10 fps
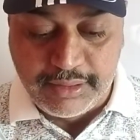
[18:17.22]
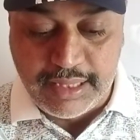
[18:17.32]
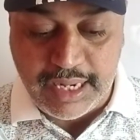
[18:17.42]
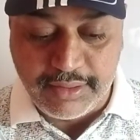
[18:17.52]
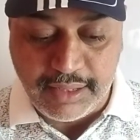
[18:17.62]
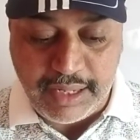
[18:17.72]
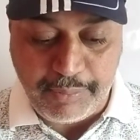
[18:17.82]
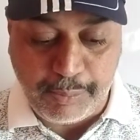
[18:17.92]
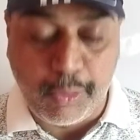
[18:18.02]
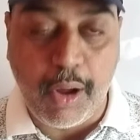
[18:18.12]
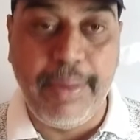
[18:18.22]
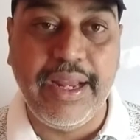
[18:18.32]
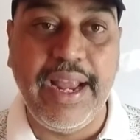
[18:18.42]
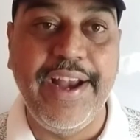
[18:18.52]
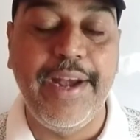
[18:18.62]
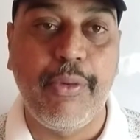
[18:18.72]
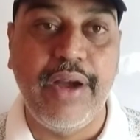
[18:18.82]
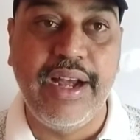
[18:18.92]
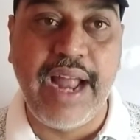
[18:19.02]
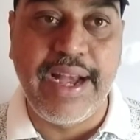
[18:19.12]
There is a topic
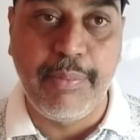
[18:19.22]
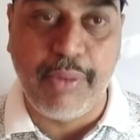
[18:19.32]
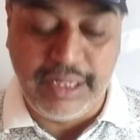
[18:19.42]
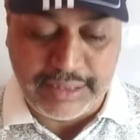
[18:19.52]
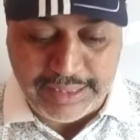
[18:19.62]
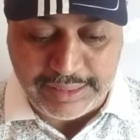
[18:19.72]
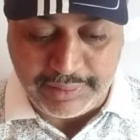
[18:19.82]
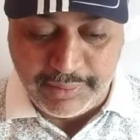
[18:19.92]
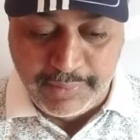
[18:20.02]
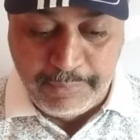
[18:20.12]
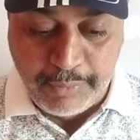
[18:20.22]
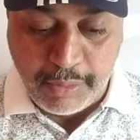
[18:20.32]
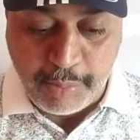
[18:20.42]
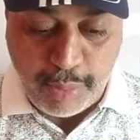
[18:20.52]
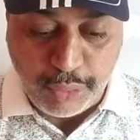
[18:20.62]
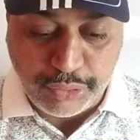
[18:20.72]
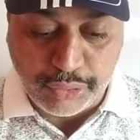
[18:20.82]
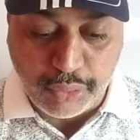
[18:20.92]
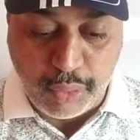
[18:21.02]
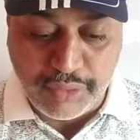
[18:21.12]
8.9.3. Both
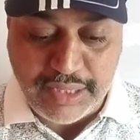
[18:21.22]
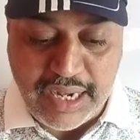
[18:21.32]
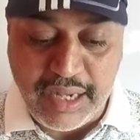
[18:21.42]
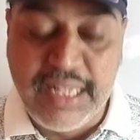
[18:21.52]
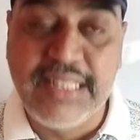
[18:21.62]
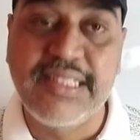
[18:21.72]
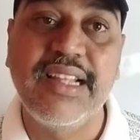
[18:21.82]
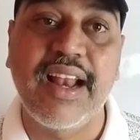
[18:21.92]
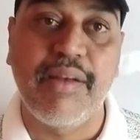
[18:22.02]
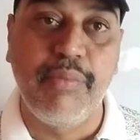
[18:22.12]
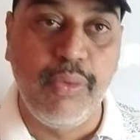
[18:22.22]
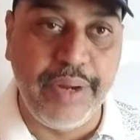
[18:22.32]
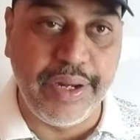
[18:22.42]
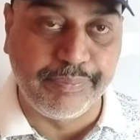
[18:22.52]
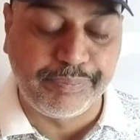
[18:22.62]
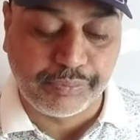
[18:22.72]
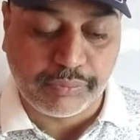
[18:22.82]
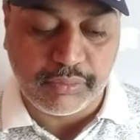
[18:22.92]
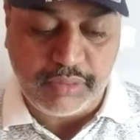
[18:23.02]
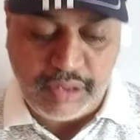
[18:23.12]
source and listener are moving.
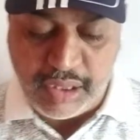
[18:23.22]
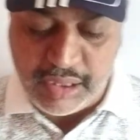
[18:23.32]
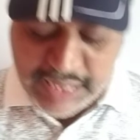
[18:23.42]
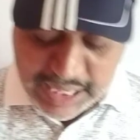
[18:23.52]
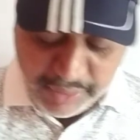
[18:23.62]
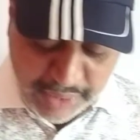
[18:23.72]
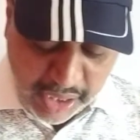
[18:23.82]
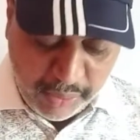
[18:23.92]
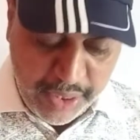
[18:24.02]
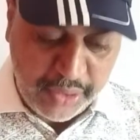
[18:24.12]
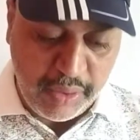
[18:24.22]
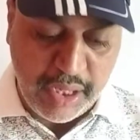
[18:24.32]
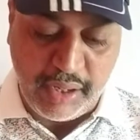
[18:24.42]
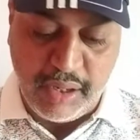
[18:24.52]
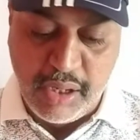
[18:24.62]
That we are going to learn.